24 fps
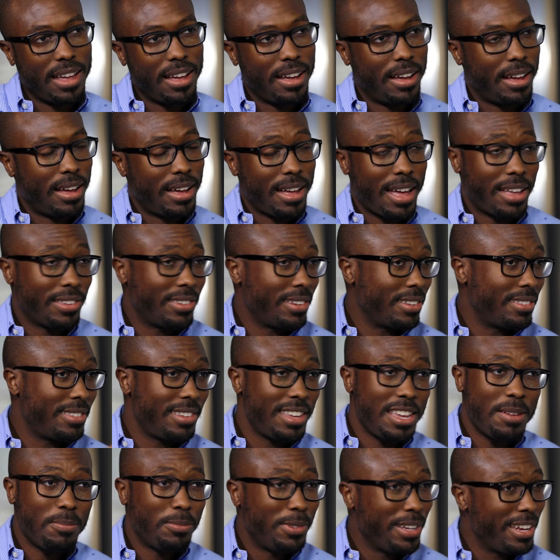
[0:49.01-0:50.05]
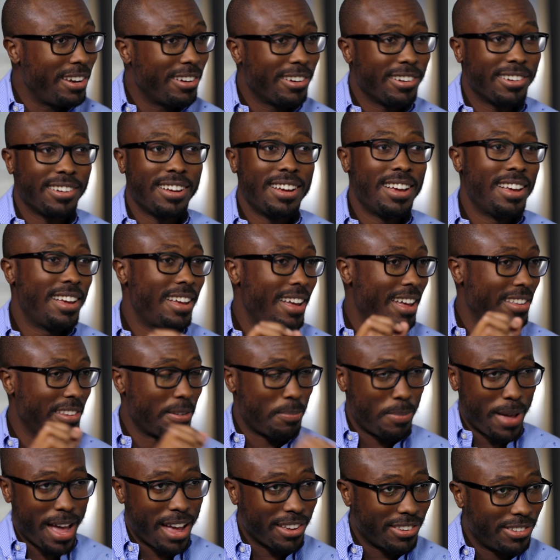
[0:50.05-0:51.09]
as a team leader, as a
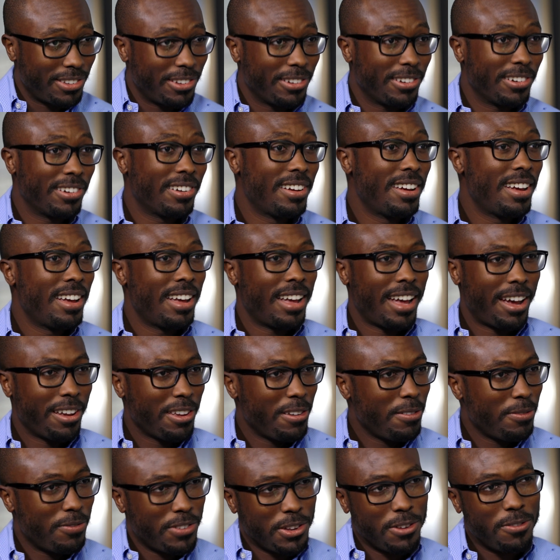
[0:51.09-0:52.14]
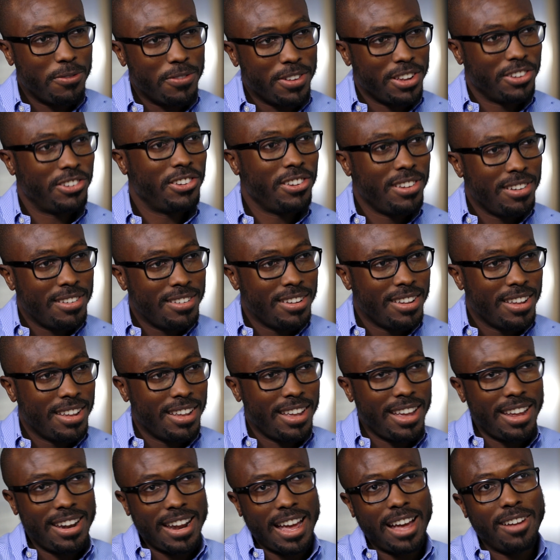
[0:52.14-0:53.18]
pastor, how you view vision
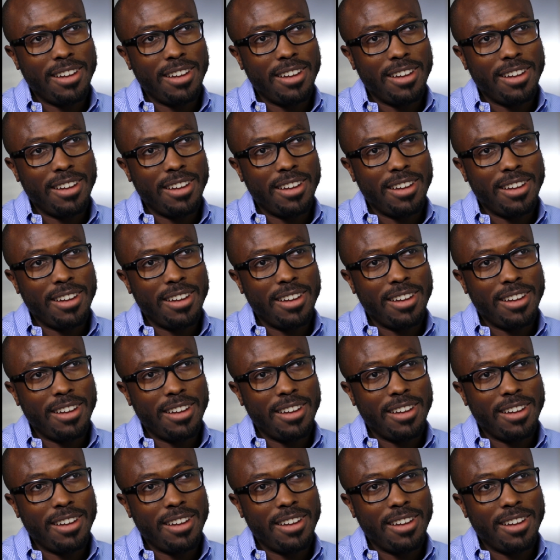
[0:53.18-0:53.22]
and